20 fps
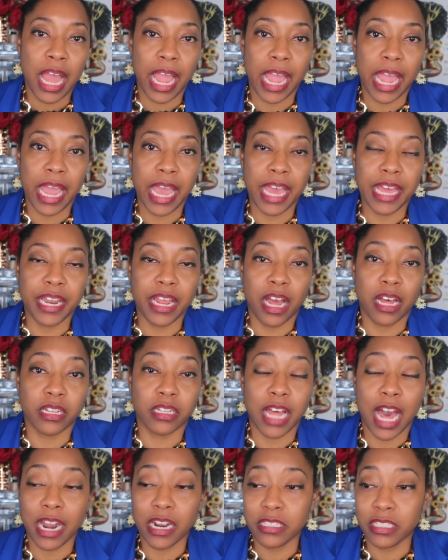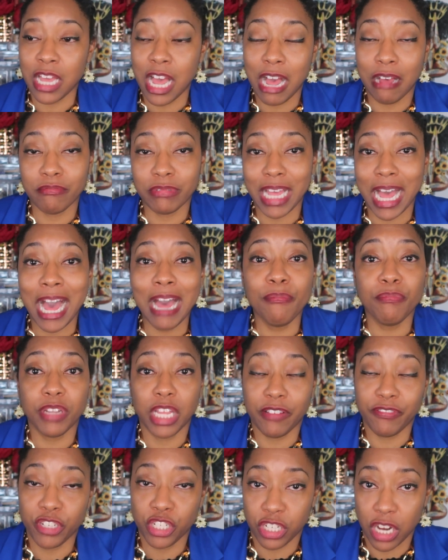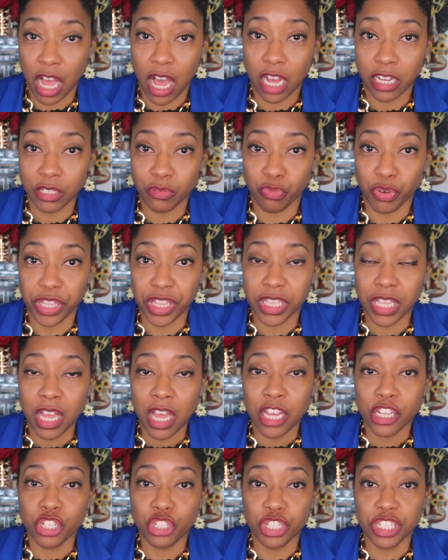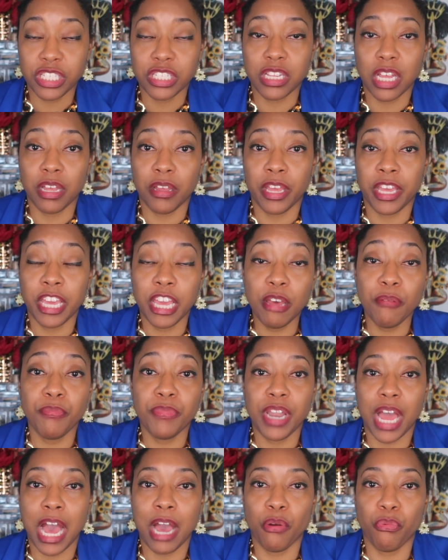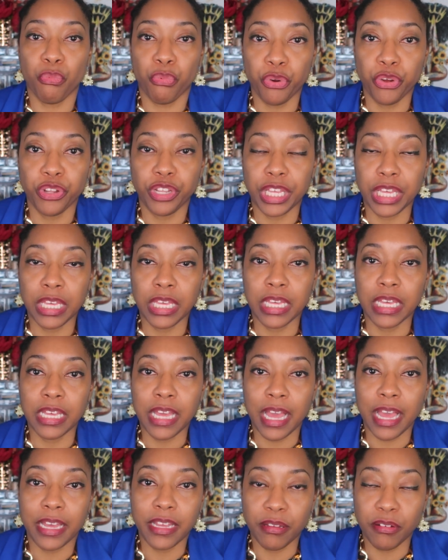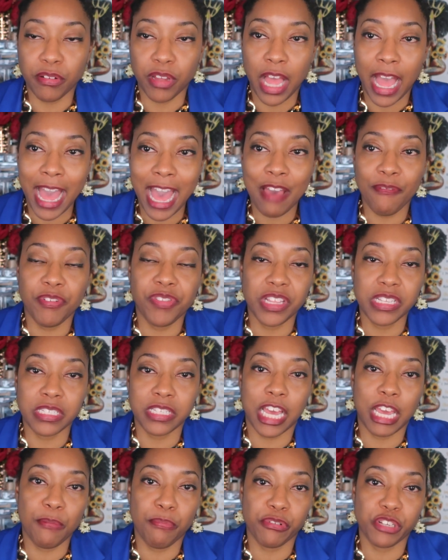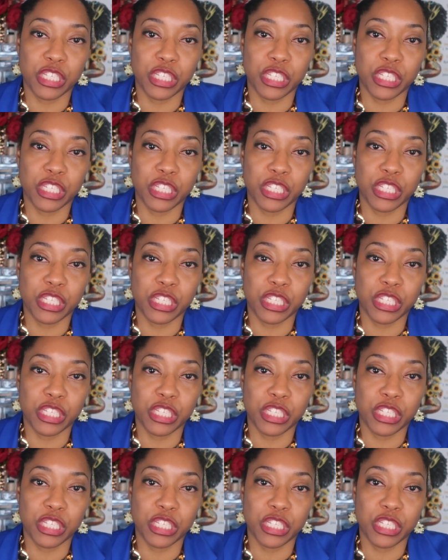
and a lot of times I'm left shocked with just him not really having the same